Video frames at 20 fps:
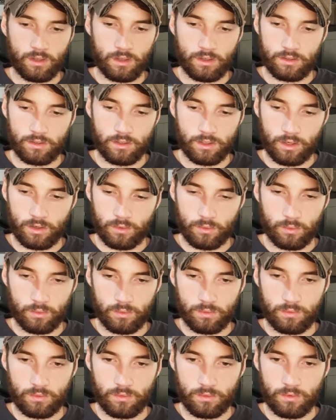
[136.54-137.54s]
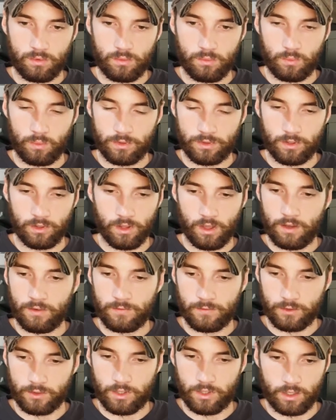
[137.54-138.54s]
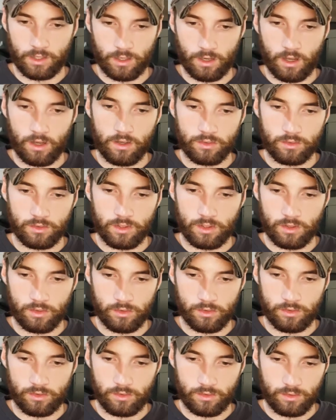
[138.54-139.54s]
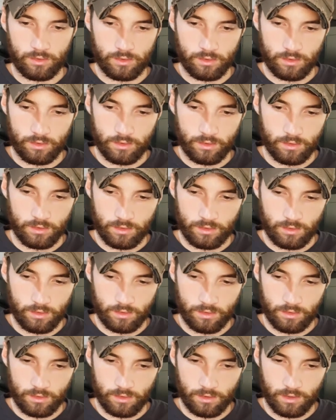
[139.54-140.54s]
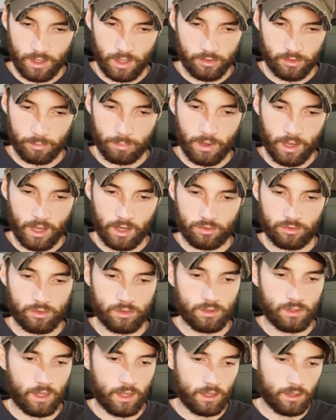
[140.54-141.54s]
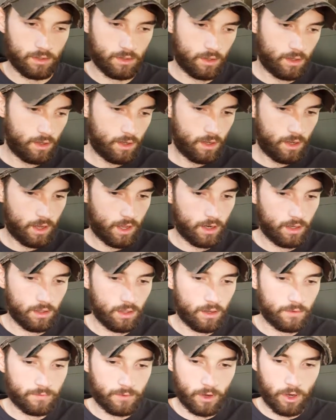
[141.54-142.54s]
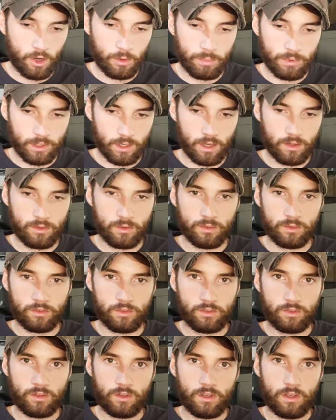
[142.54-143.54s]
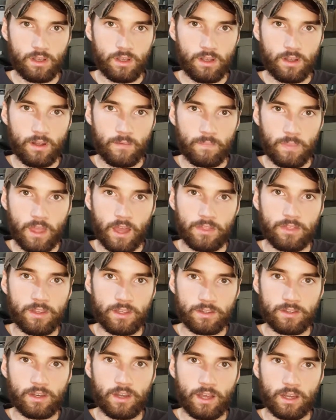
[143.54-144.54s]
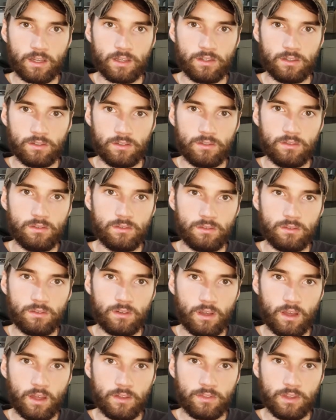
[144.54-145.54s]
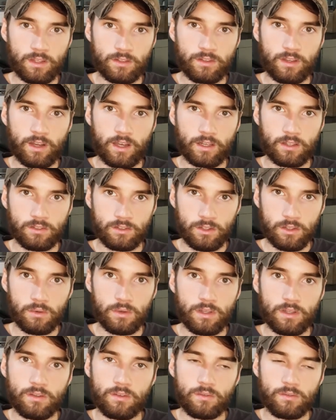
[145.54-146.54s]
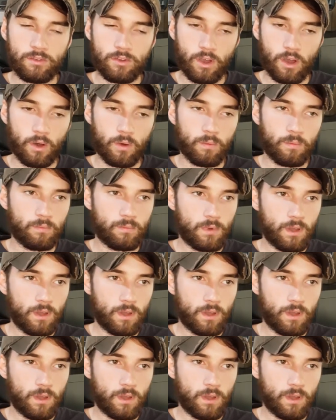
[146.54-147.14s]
you know, with the love for technology as a passion and a love for helping others, I think that I could do it. So